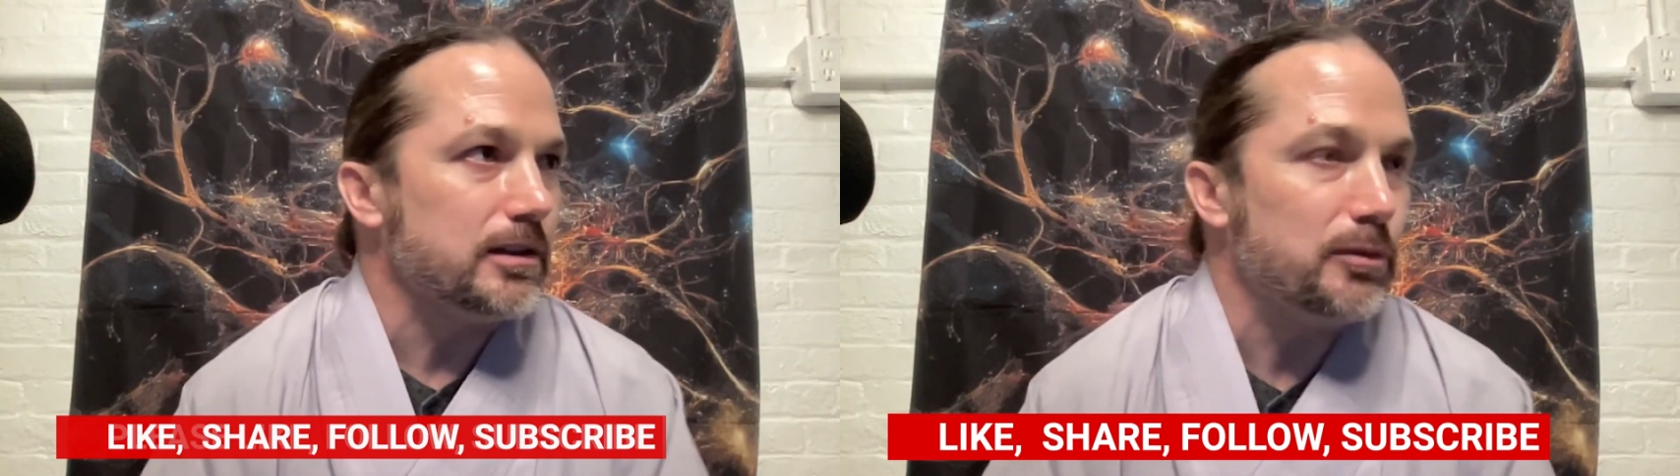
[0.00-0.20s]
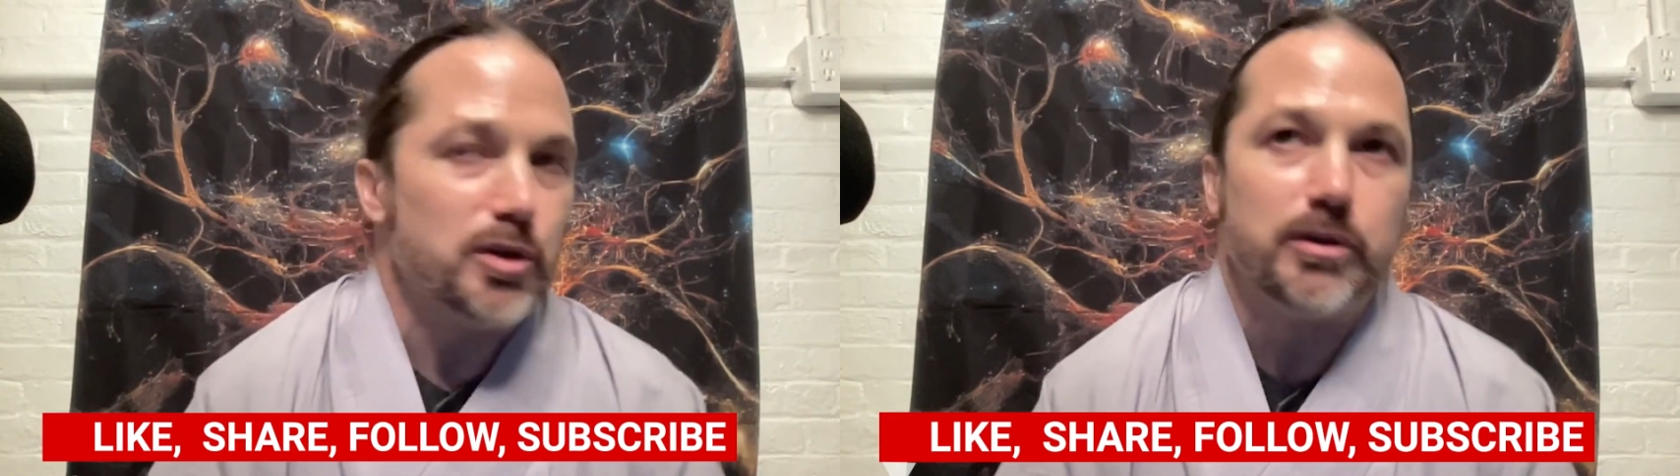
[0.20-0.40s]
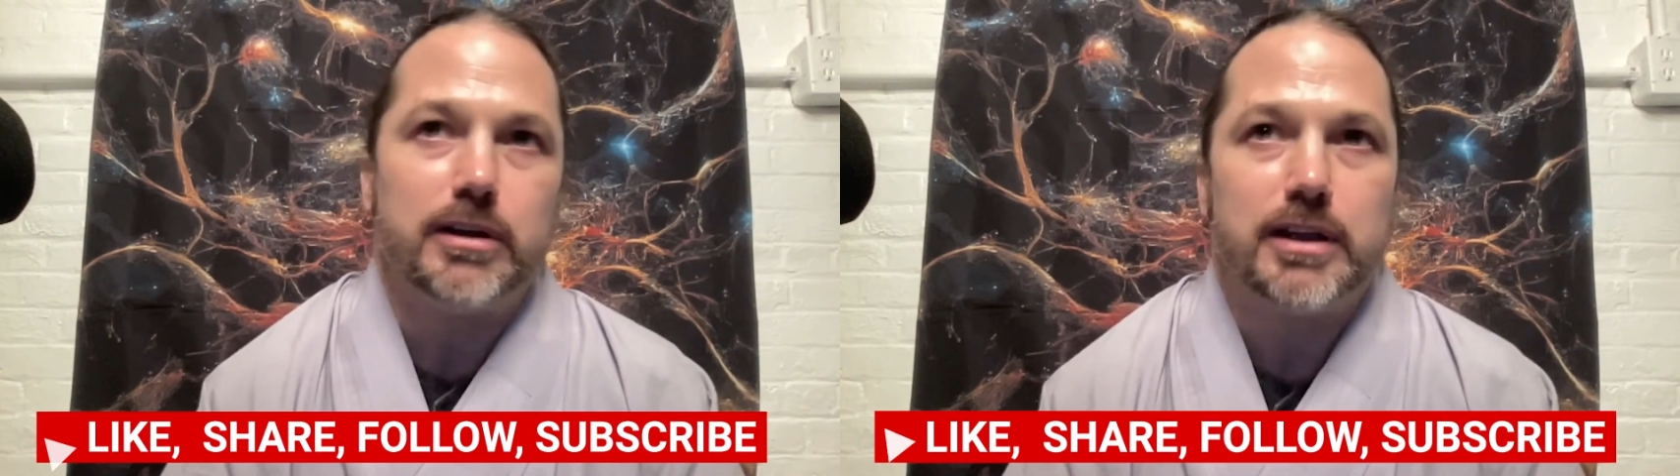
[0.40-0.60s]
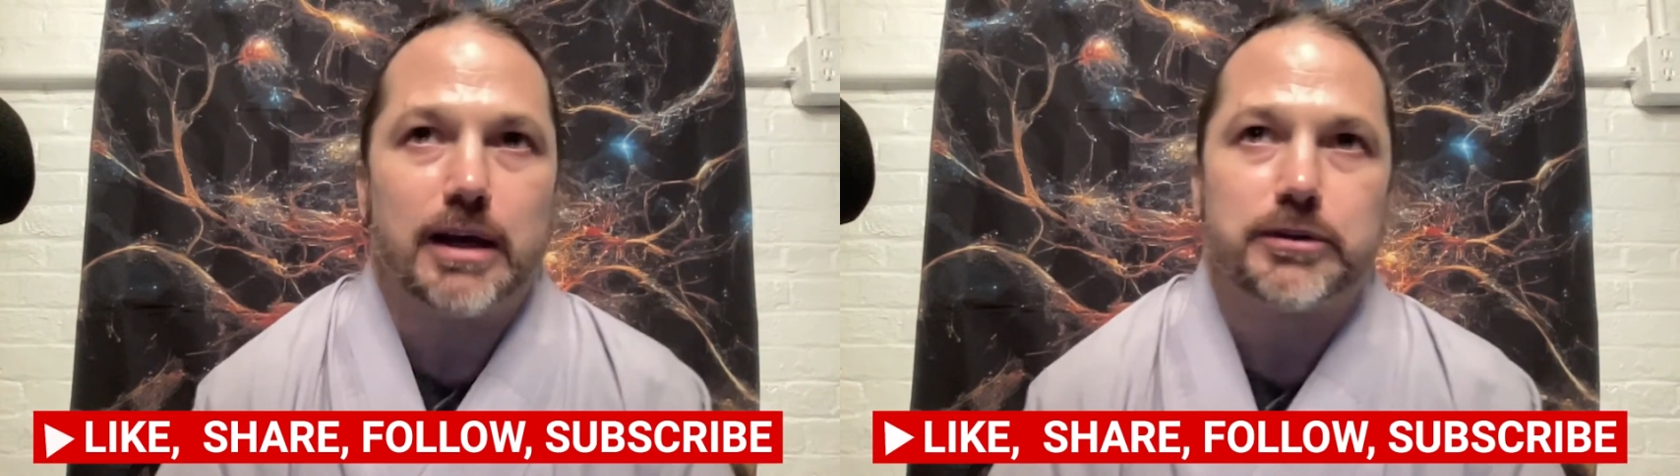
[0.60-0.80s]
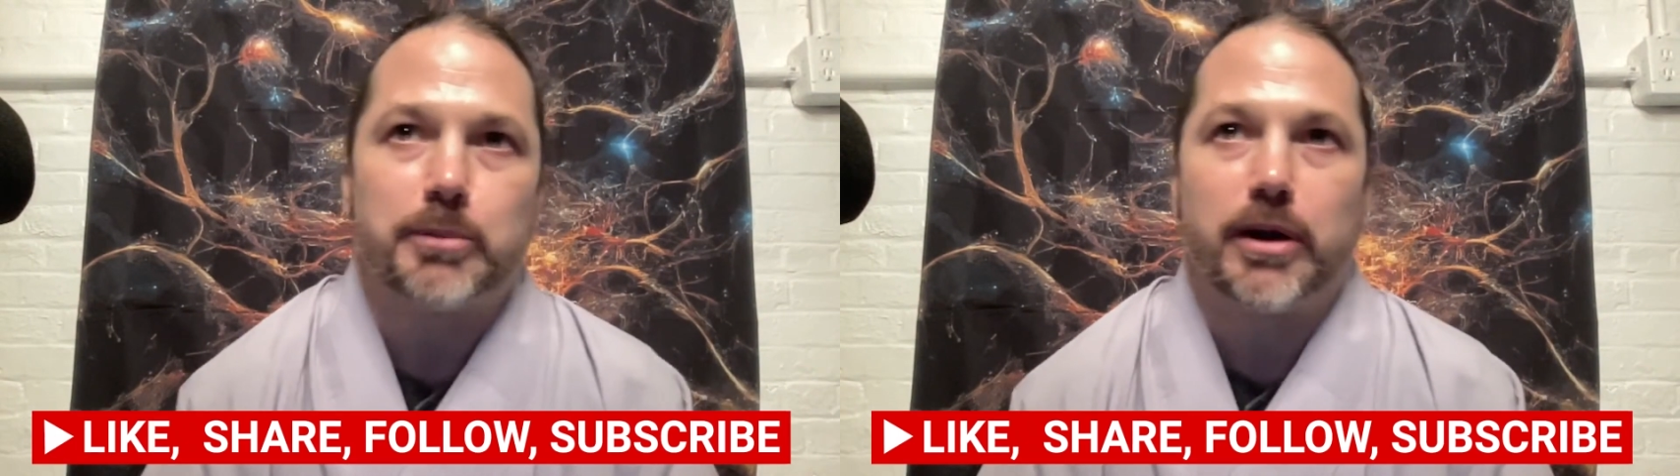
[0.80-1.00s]
community I
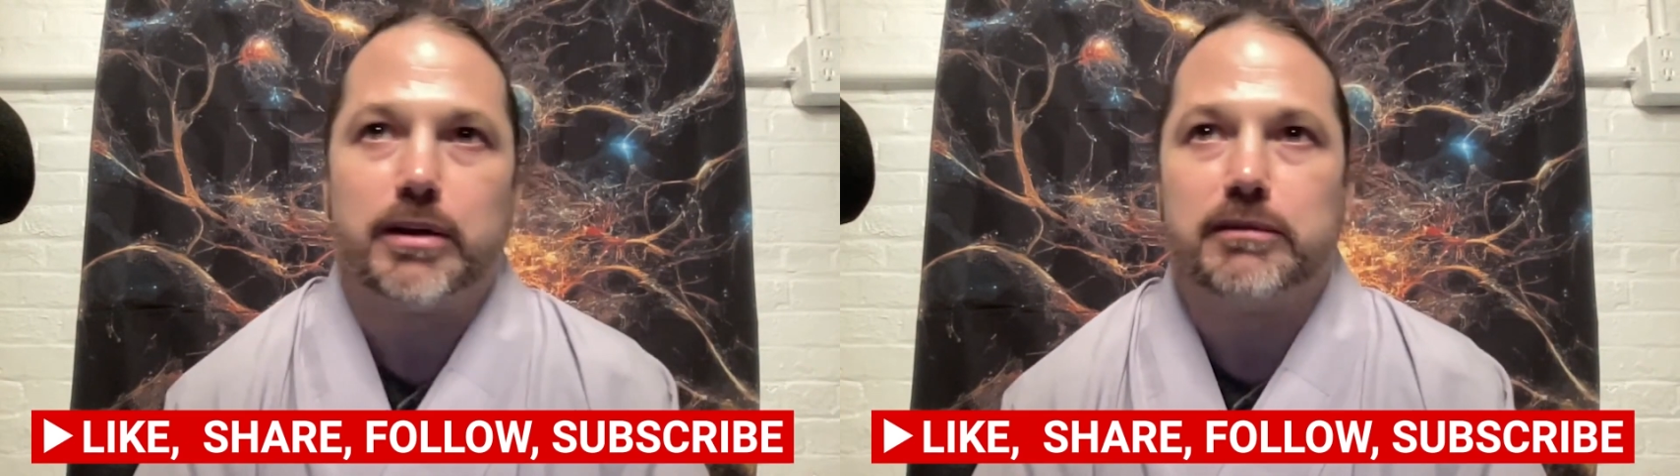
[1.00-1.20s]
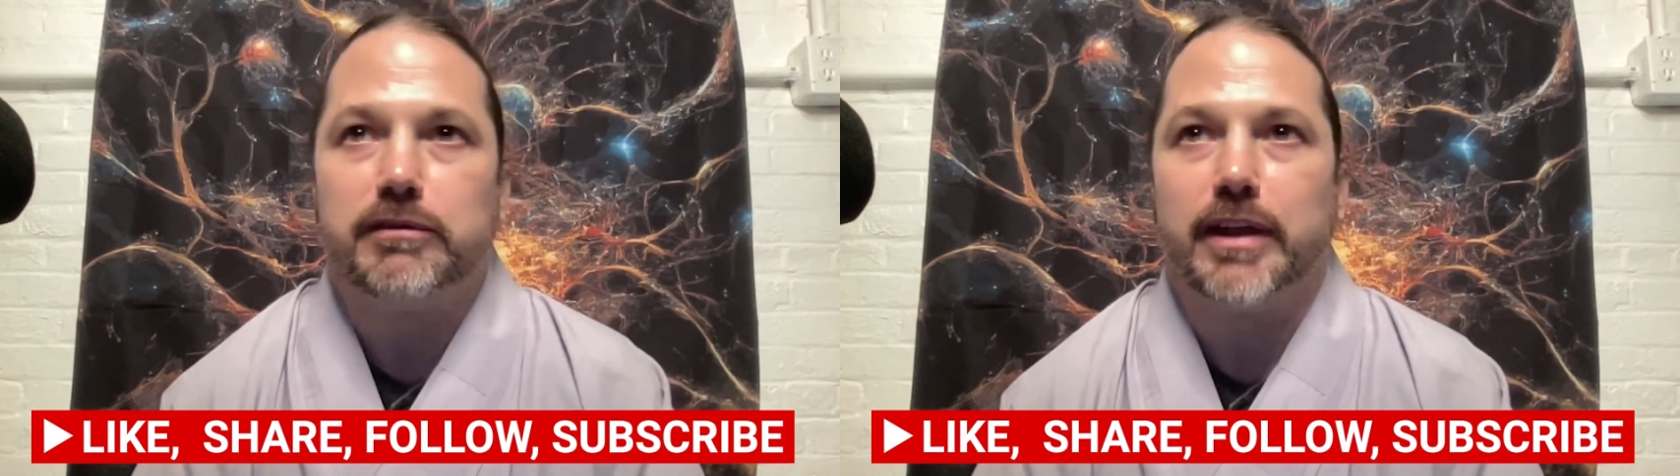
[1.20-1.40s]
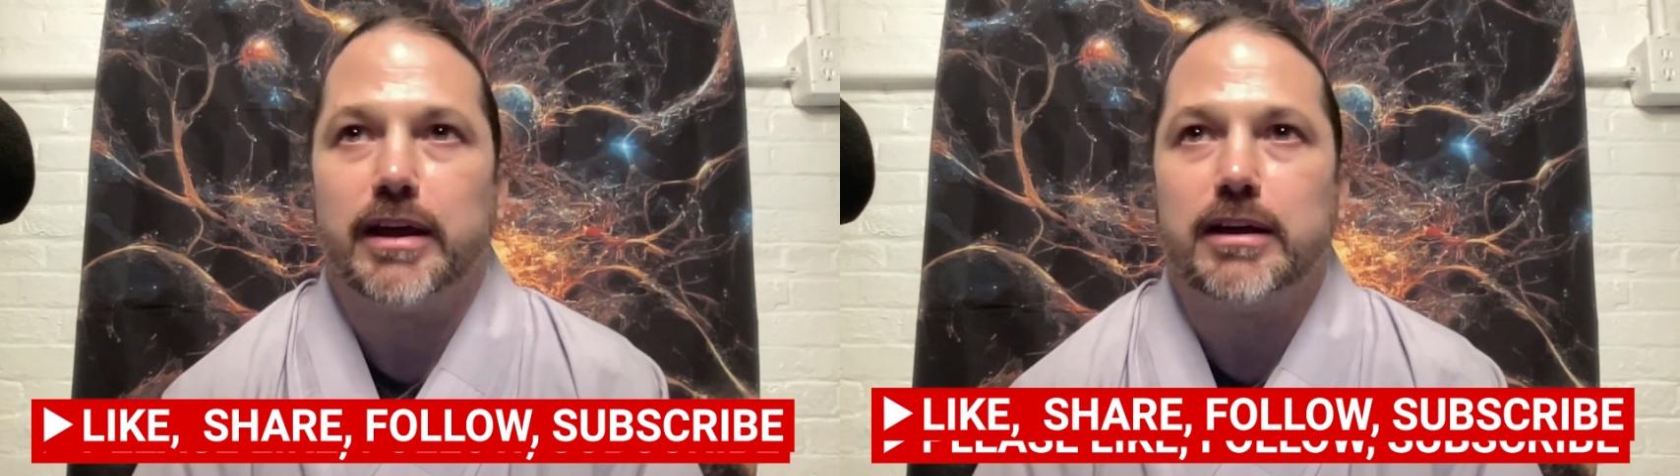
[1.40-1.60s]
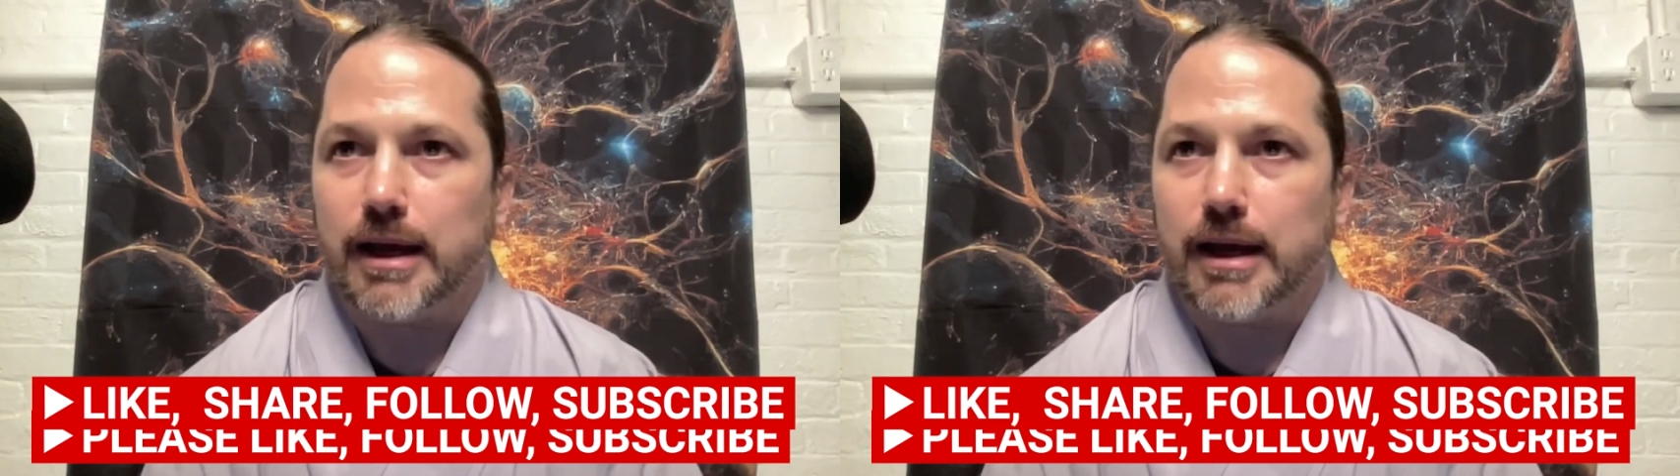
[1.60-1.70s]
was part of that